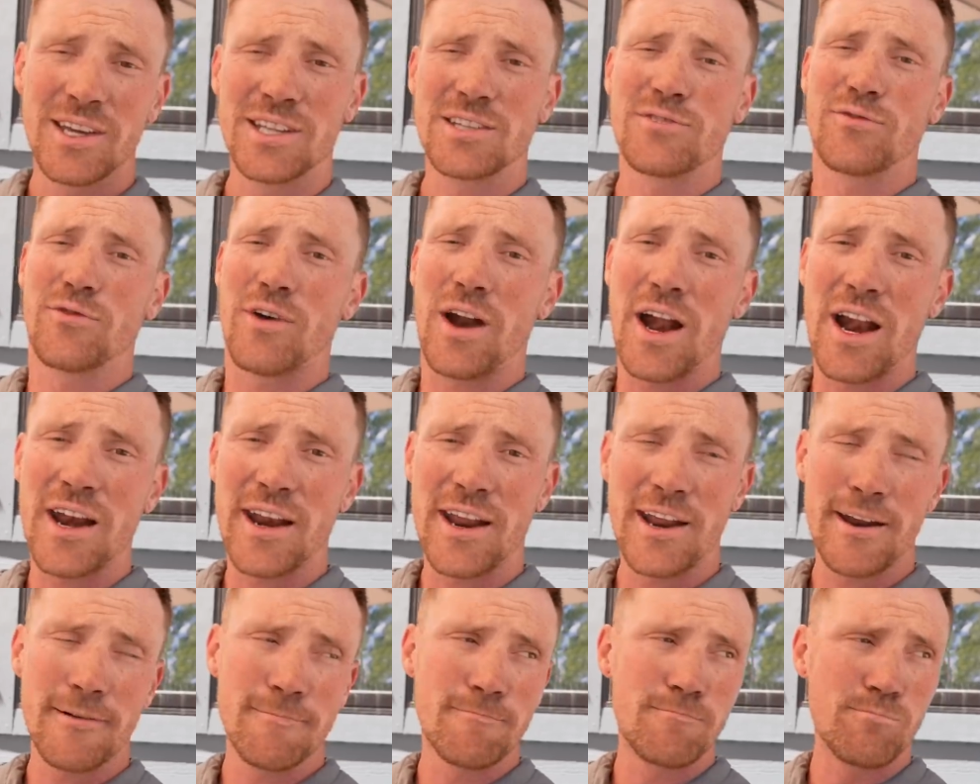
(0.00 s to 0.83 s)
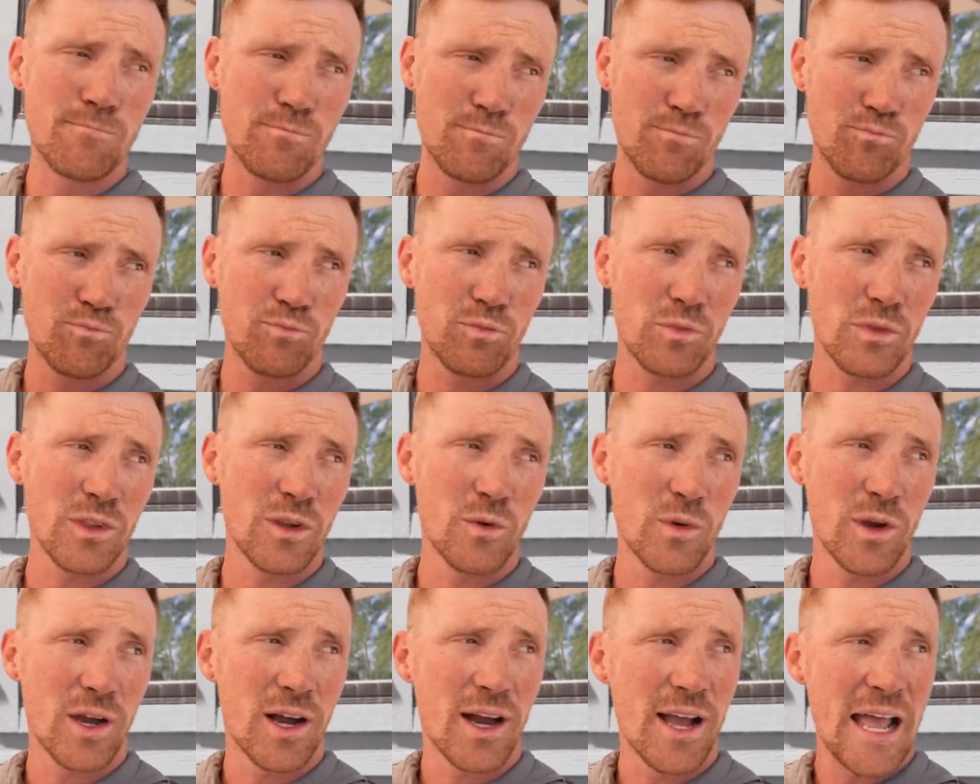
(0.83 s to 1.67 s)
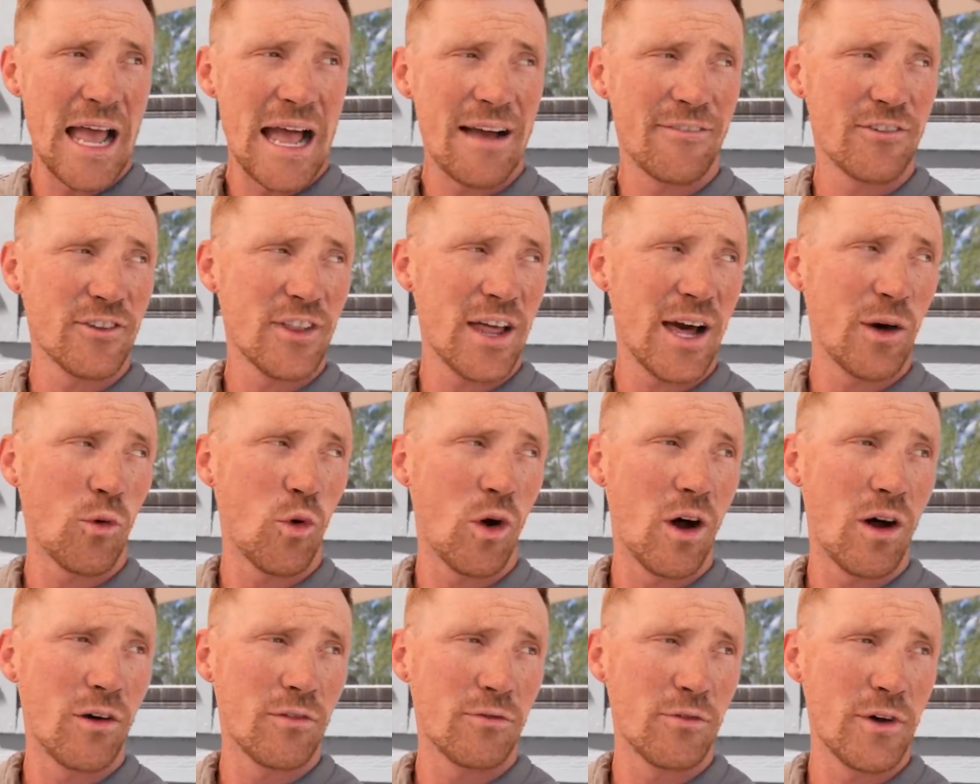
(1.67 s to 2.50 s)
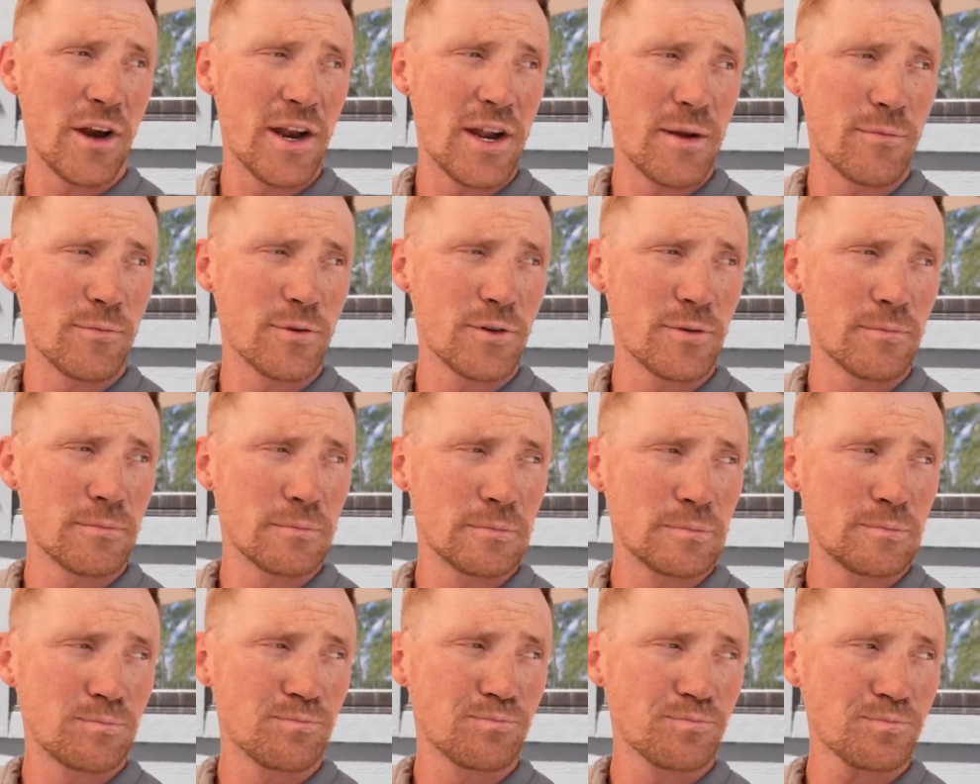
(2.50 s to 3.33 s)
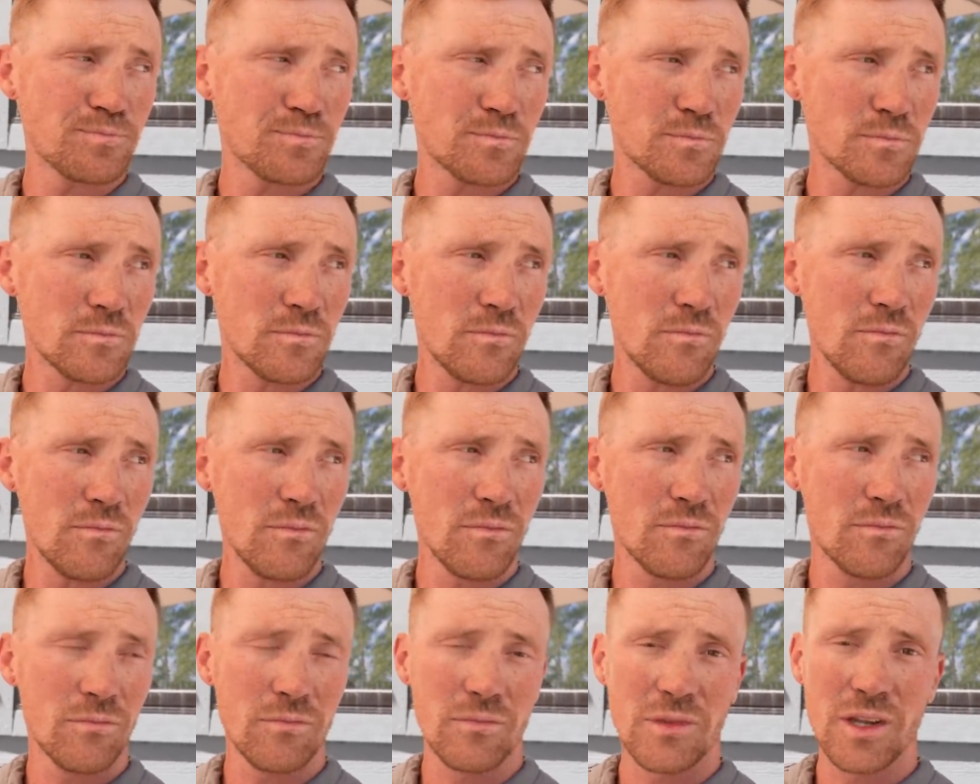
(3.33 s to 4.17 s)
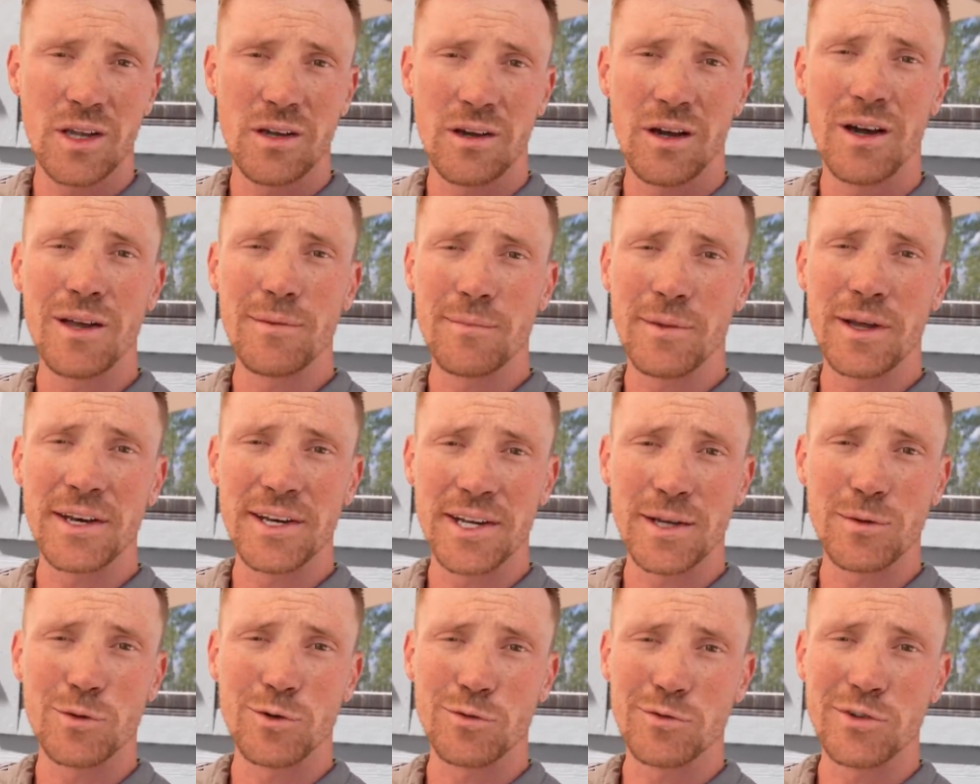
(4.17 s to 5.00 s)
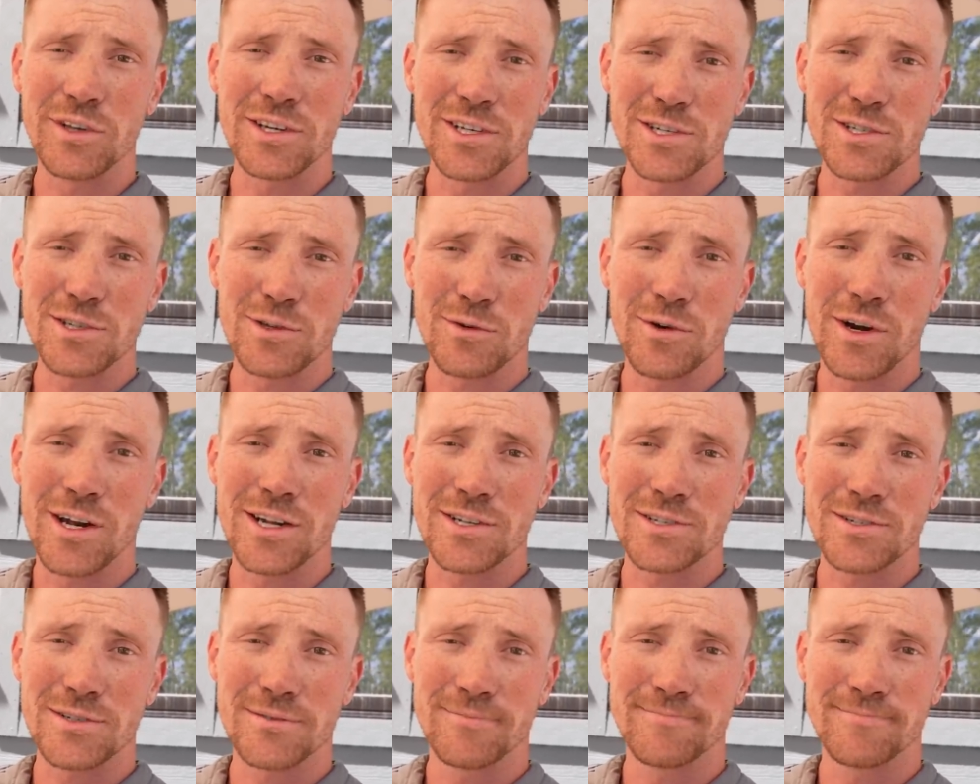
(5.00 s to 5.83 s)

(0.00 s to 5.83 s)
It's Friday. We got half of that wall framed. On Monday, we'll finish the rest.